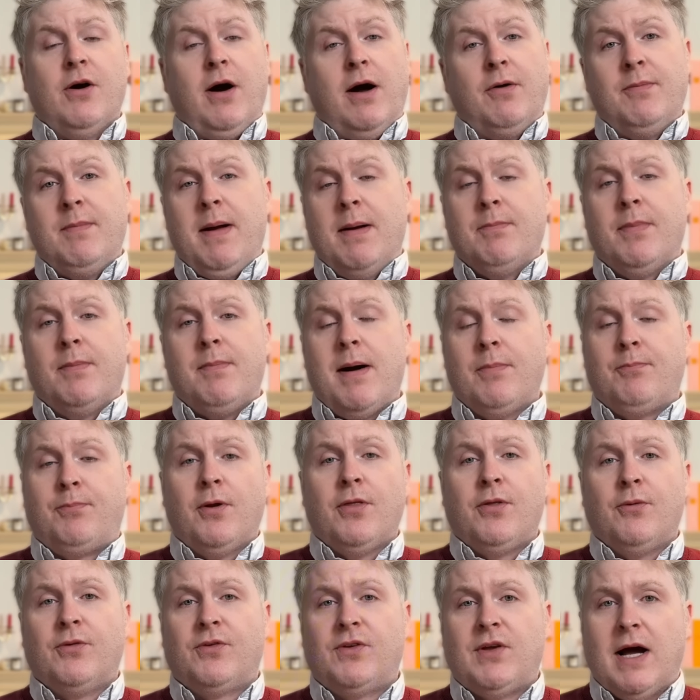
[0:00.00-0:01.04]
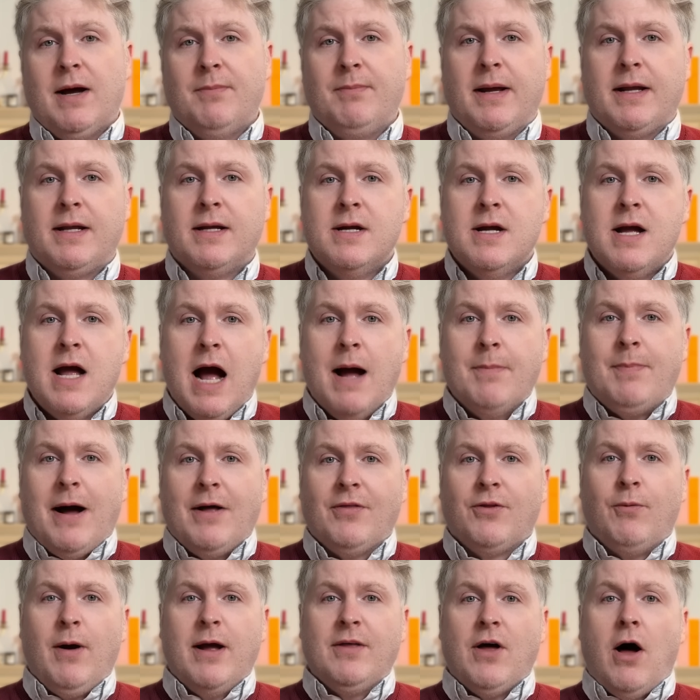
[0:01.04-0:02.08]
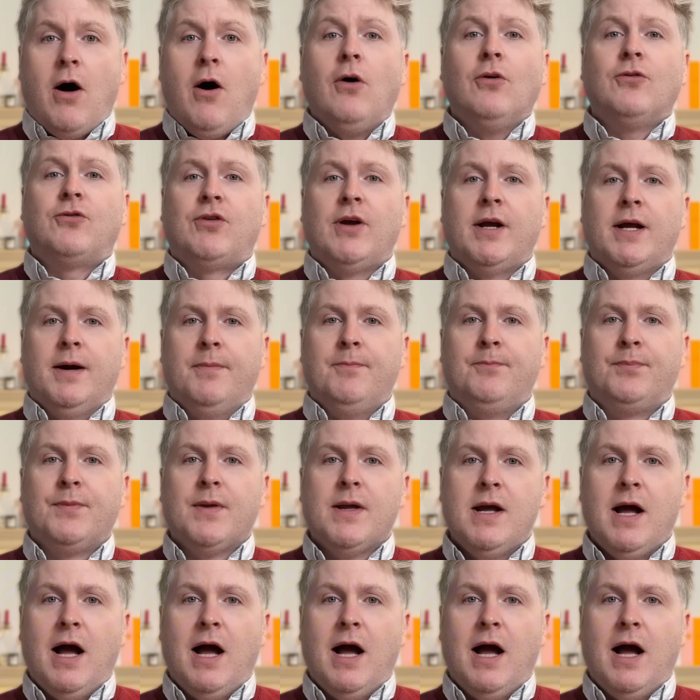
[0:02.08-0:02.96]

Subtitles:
I remember my brother was telling me about the way that Altrincham